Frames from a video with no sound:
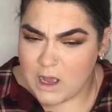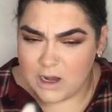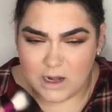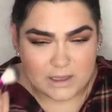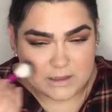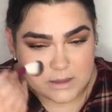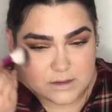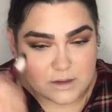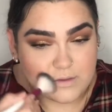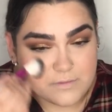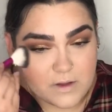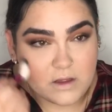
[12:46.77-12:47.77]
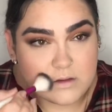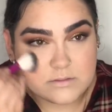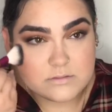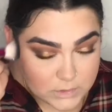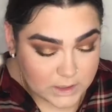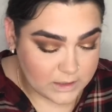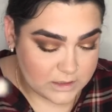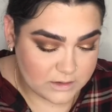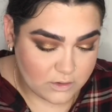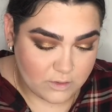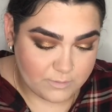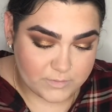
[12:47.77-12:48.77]
I like this so far. Like it's
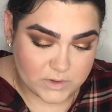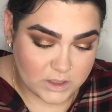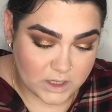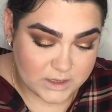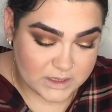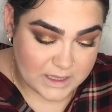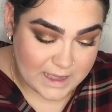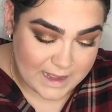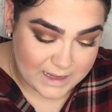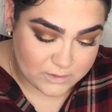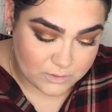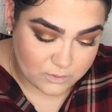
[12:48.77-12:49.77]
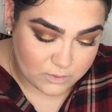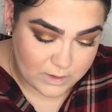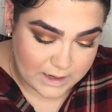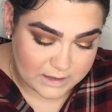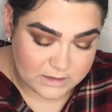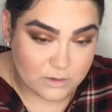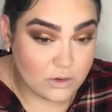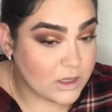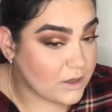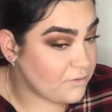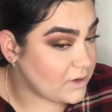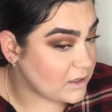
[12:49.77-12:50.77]
not dusty at all and it's got
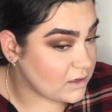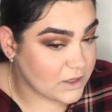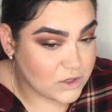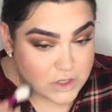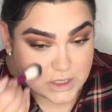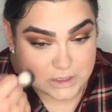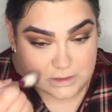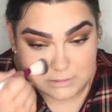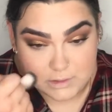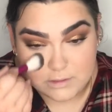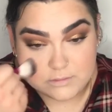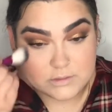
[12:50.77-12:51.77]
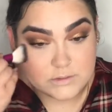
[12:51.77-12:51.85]
like a really nice sheen as well.